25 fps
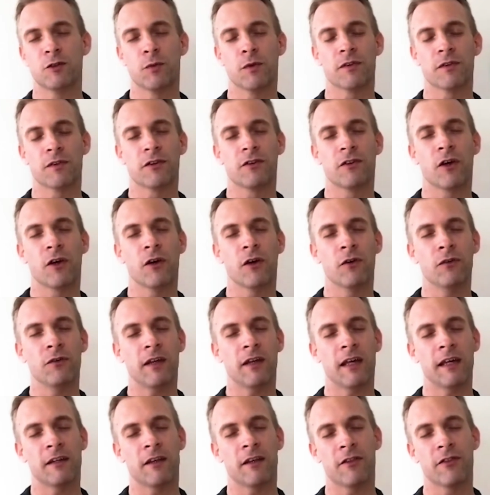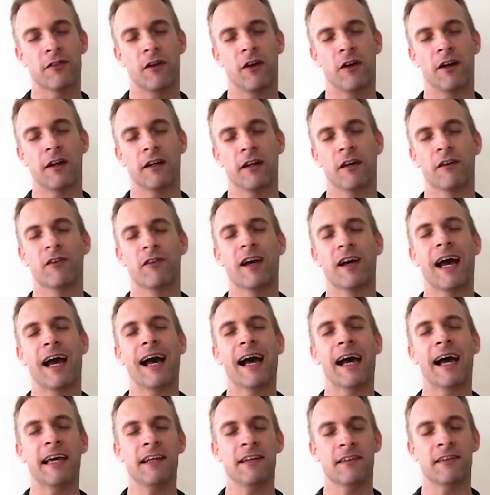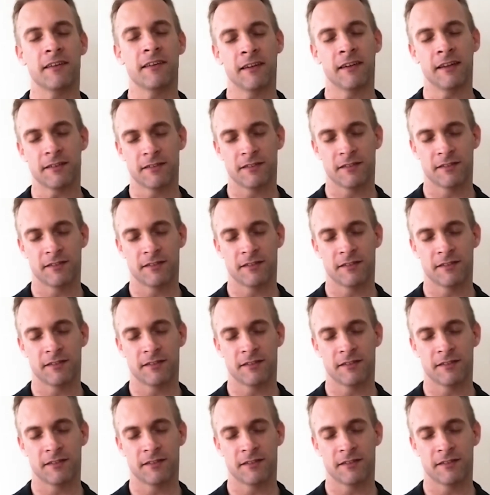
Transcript: a tone and a thought of kindness.